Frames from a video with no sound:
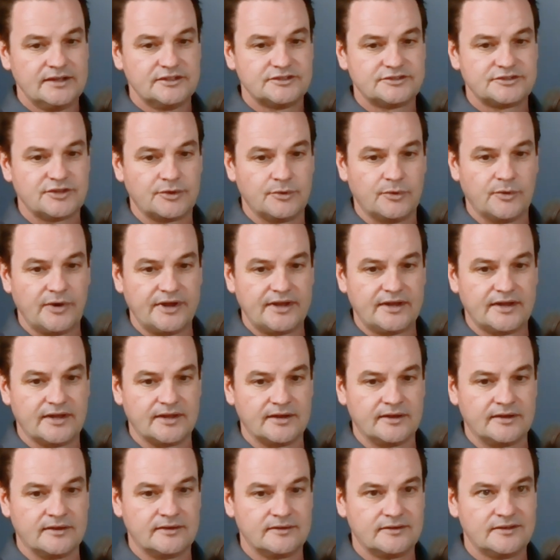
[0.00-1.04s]
so I
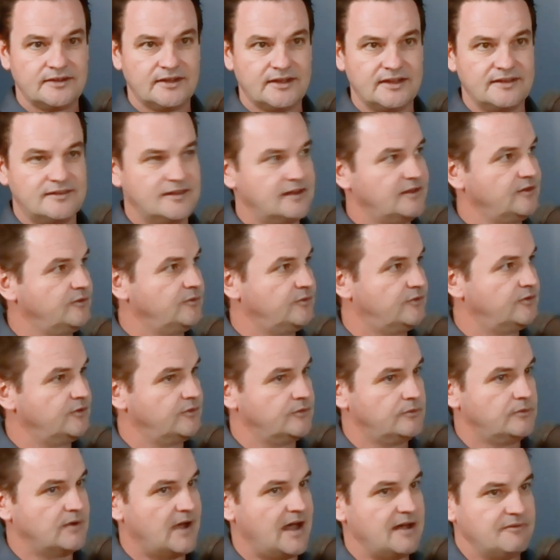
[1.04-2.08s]
can continue
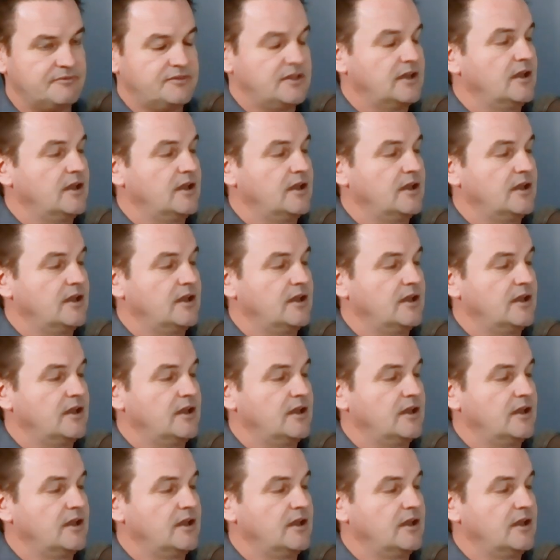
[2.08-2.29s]
to have